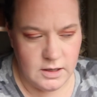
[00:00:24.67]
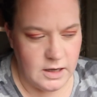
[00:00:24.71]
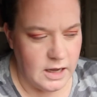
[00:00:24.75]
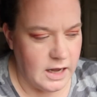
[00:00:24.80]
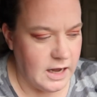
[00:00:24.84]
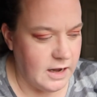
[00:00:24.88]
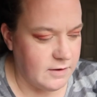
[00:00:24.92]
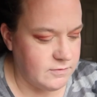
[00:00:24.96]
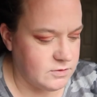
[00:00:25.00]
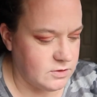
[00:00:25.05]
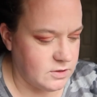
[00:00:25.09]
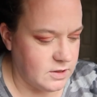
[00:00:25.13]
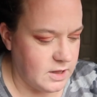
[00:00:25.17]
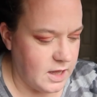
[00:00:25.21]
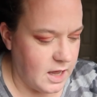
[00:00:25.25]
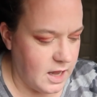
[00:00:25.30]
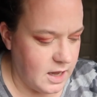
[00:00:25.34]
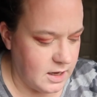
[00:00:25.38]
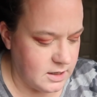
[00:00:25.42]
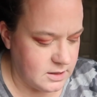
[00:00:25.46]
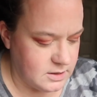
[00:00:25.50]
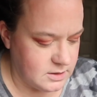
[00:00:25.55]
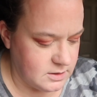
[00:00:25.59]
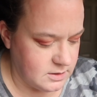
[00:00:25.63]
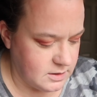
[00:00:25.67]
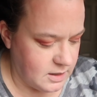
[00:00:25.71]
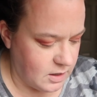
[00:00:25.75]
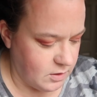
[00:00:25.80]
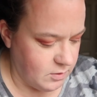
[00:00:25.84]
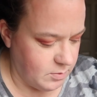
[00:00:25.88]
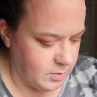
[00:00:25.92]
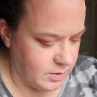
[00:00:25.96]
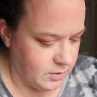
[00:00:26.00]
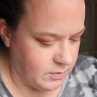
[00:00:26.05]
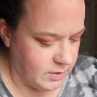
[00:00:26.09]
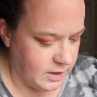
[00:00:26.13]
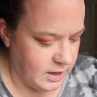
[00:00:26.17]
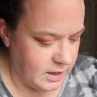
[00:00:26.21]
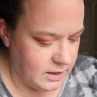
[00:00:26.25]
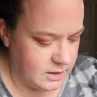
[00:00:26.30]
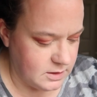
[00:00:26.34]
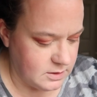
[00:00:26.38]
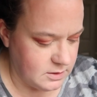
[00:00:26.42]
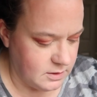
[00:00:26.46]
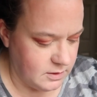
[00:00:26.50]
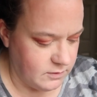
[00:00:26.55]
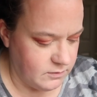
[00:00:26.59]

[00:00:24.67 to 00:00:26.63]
after that, that would be great.